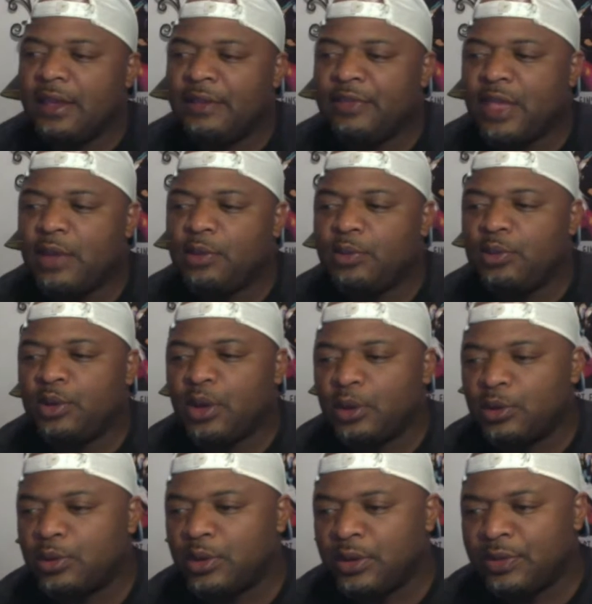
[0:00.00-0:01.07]

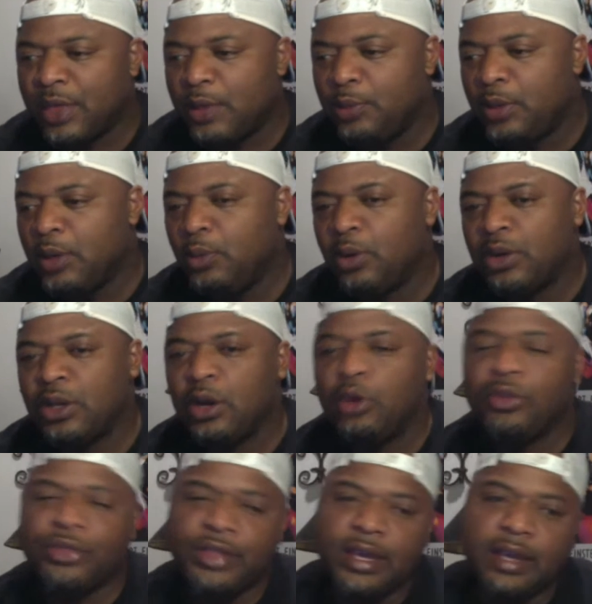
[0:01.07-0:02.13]
they really want to
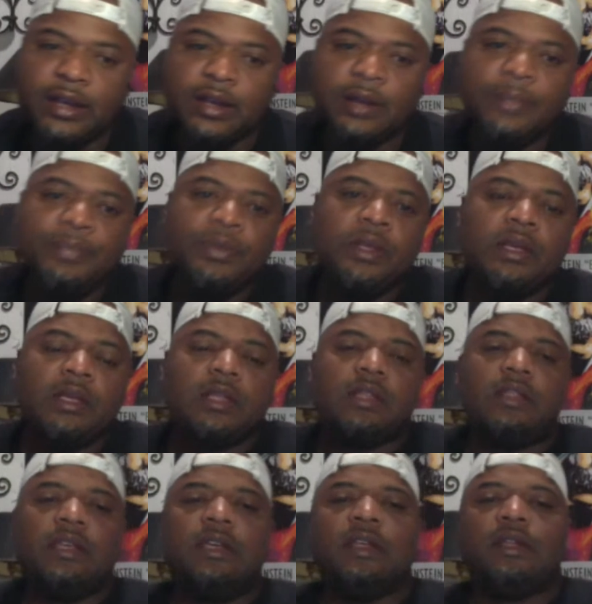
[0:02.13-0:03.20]
go there,
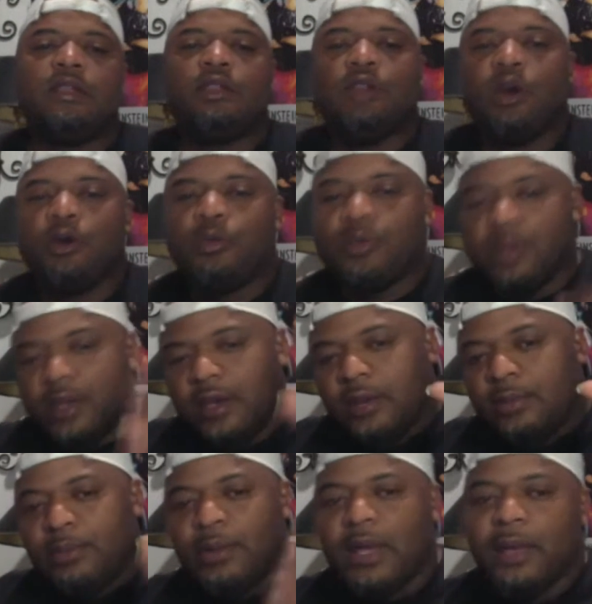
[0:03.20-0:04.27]
then
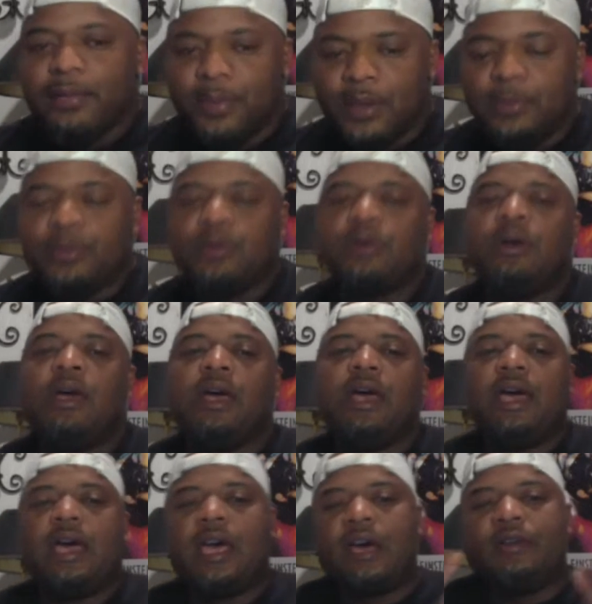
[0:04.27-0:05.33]
yeah, black people
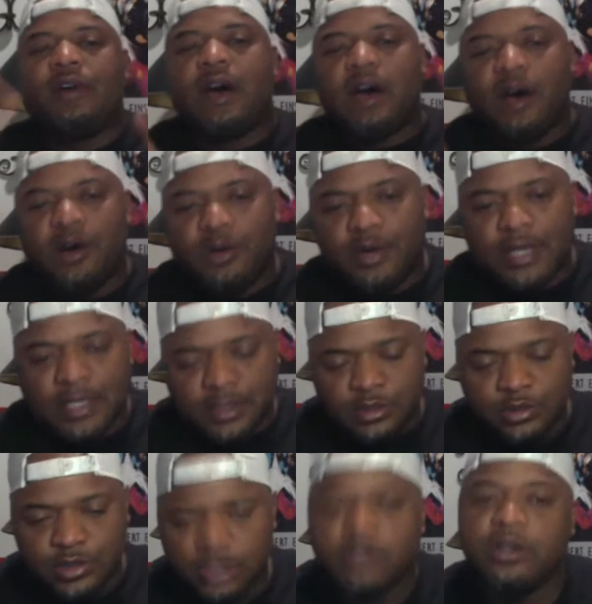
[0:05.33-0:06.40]
have our own
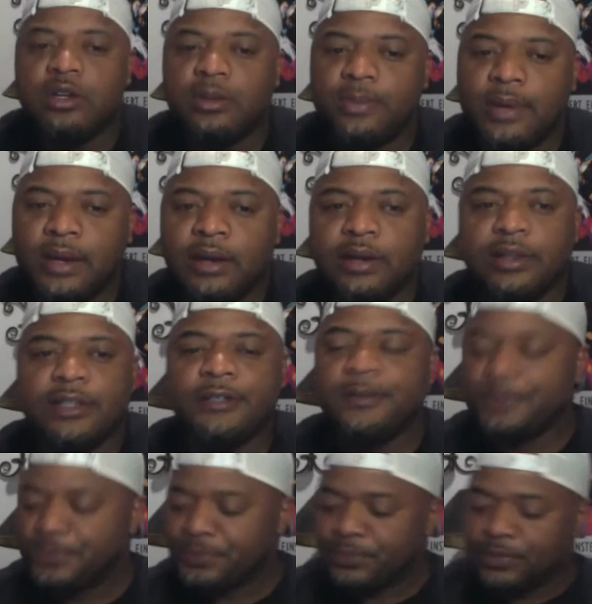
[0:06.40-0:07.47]
issues here in America.
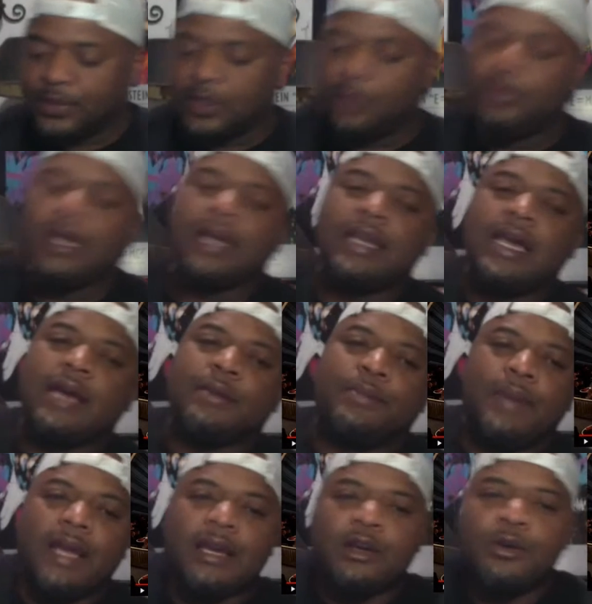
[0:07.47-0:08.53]
Yeah, we got a lot of
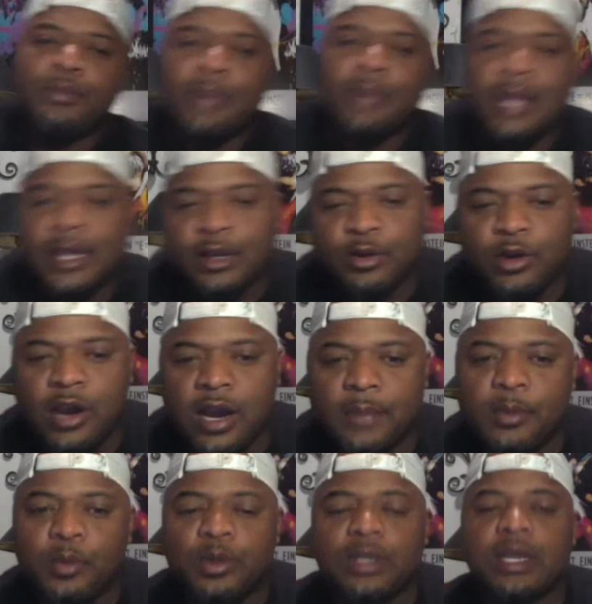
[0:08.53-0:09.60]
black on black crime
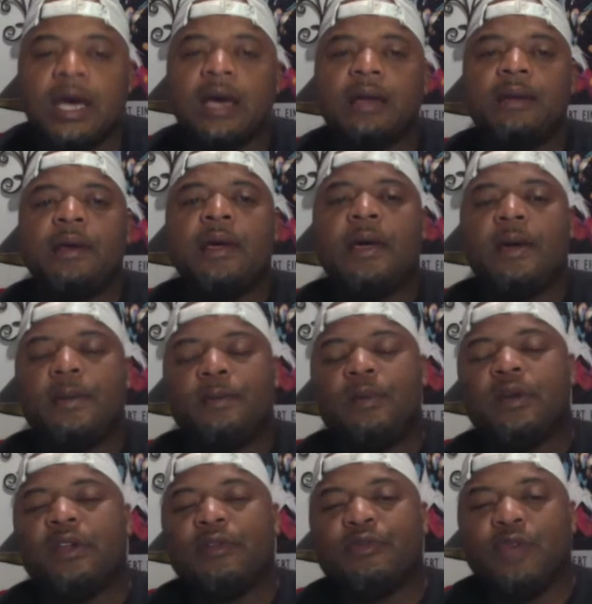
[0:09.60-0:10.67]
and whatnot,
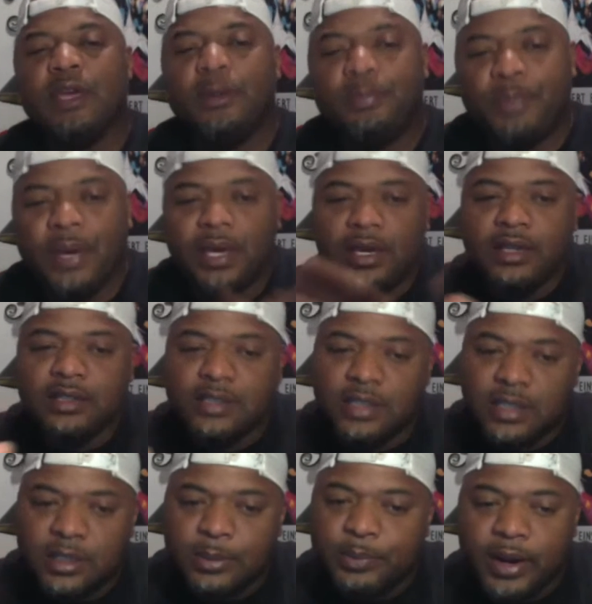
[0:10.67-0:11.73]
but if it pales in
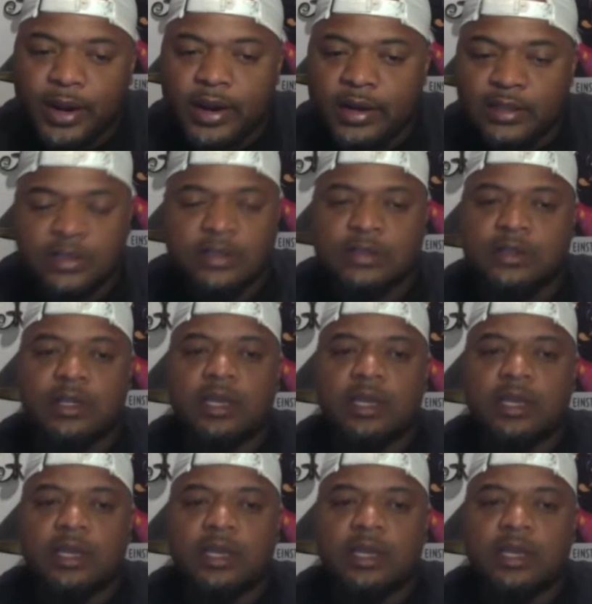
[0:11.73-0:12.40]
comparison